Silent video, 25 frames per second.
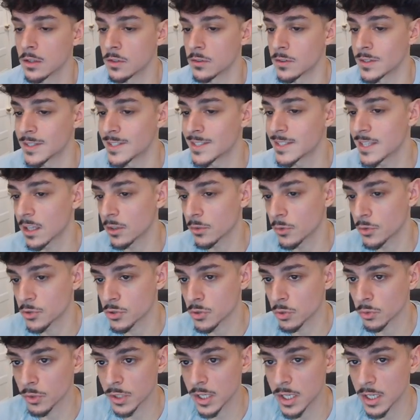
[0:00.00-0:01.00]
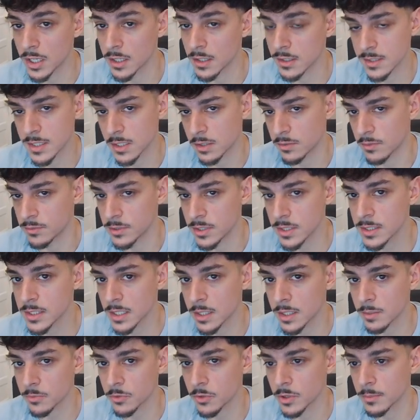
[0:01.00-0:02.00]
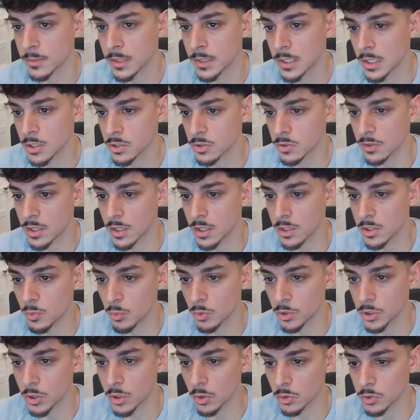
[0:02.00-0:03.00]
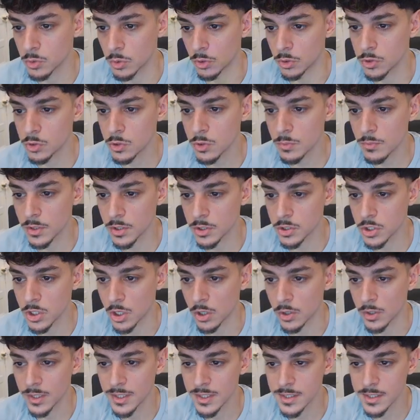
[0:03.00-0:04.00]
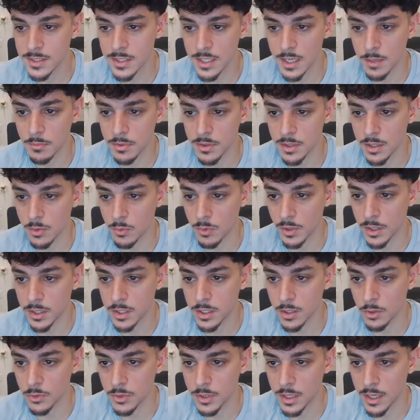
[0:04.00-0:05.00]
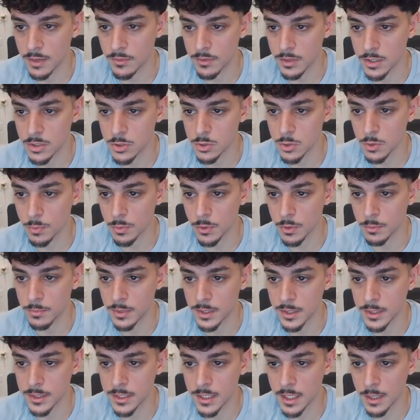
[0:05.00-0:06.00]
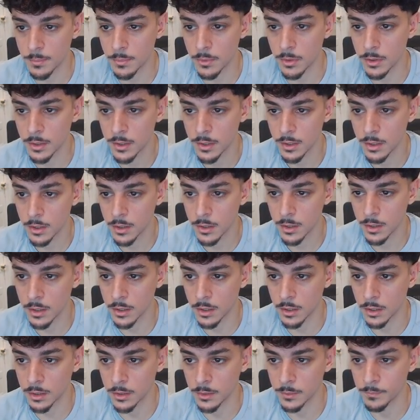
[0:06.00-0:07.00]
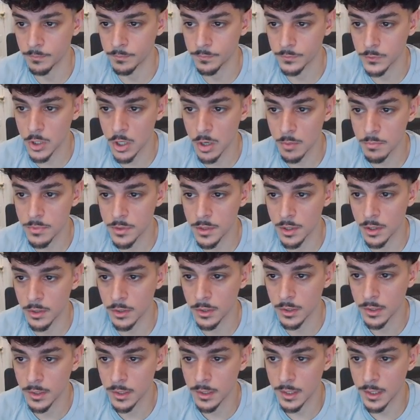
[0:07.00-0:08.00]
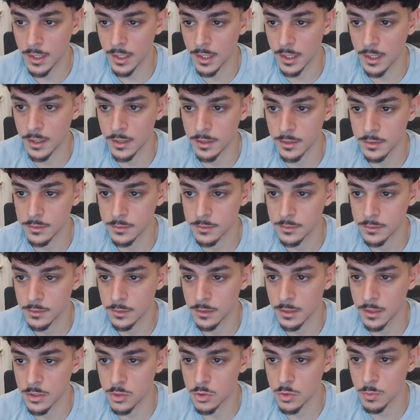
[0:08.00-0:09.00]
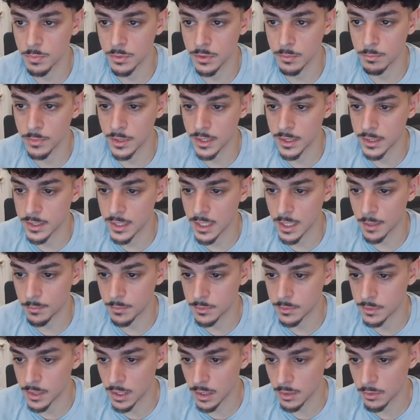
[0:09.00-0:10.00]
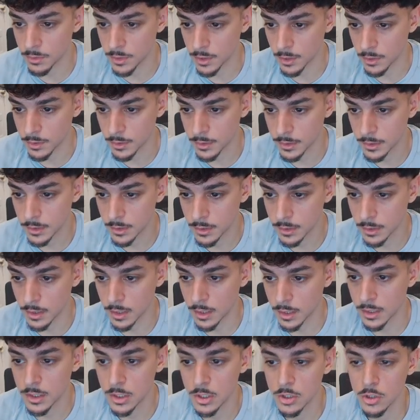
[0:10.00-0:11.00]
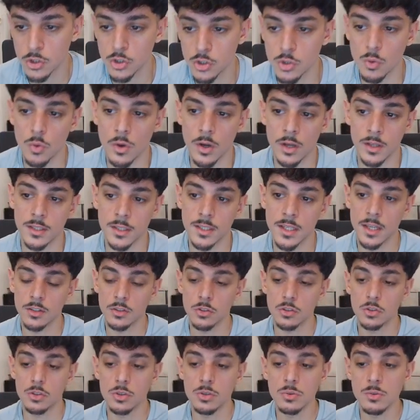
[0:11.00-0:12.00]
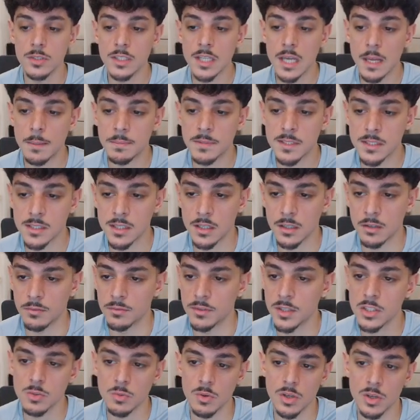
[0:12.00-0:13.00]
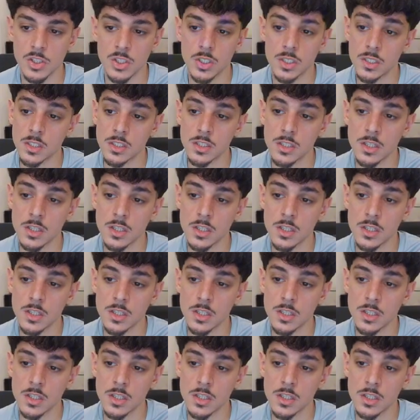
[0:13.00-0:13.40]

the sellers are located inside of this time frame. So then you would go to a 2-minute chart, same thing right here. You have a super big gap up there and a super big gap down there. Okay, so again, 2 gaps inside of this range. This is